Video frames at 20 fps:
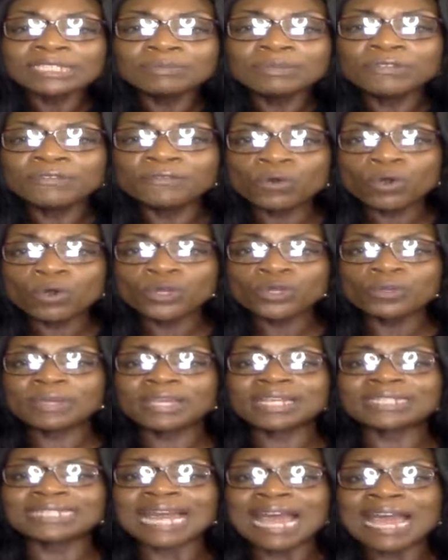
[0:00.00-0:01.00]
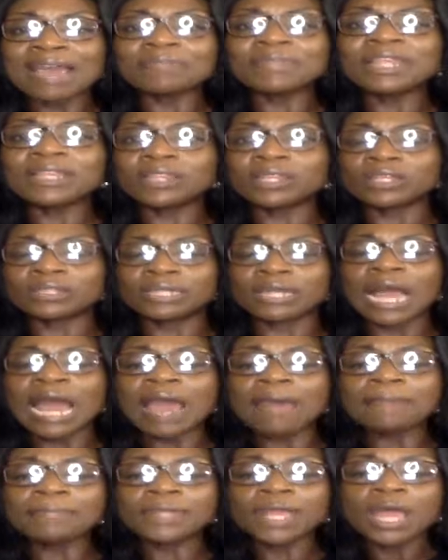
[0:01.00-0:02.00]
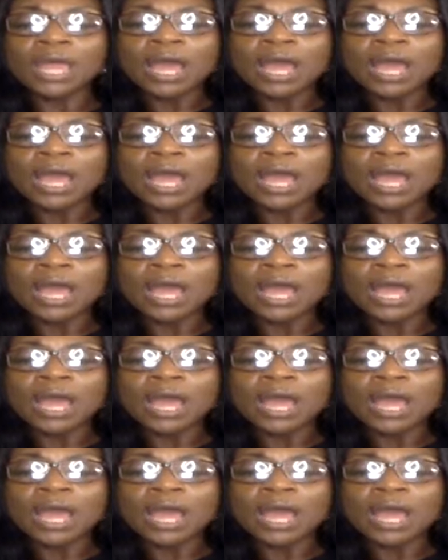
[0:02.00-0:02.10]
before you because I'm the I'm